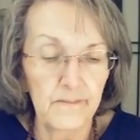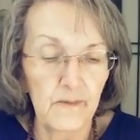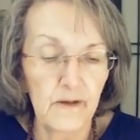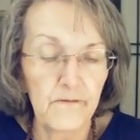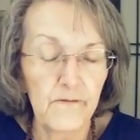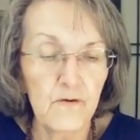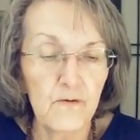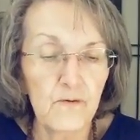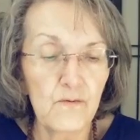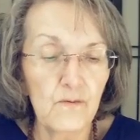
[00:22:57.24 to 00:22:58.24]
If
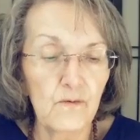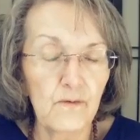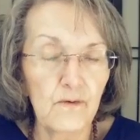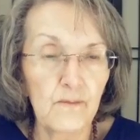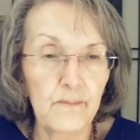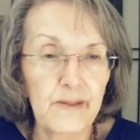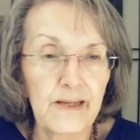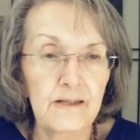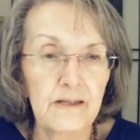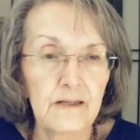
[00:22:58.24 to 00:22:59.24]
you
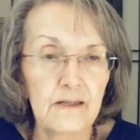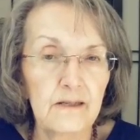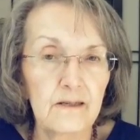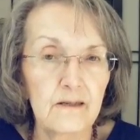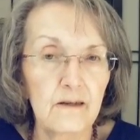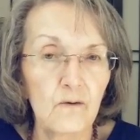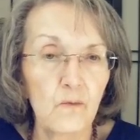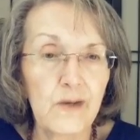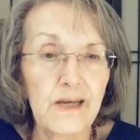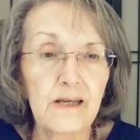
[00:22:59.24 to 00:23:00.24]
planted a
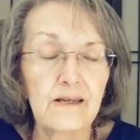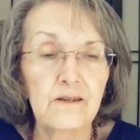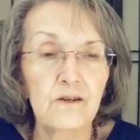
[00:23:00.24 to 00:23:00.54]
weed in your